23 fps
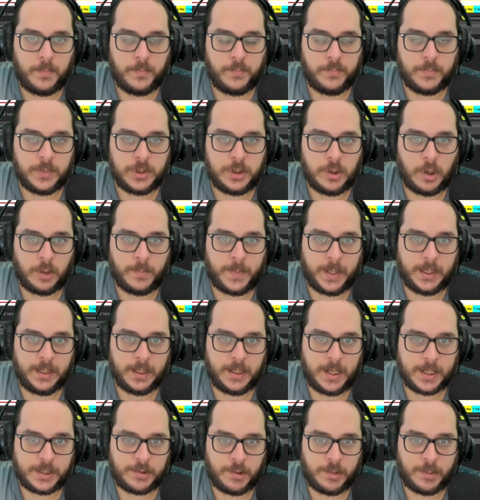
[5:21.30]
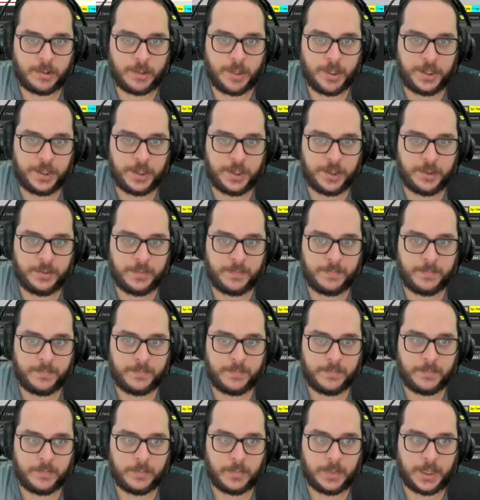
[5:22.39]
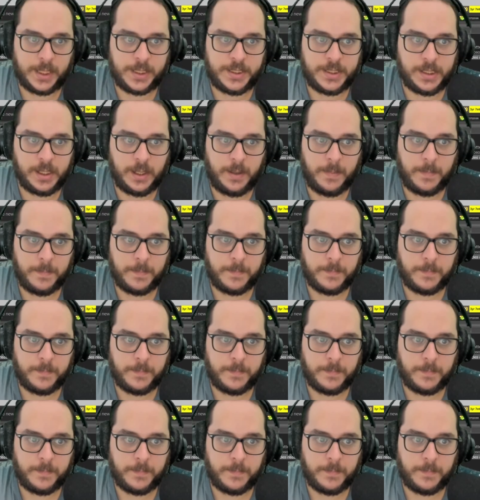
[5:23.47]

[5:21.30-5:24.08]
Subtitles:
sort by the next repetition, let's say.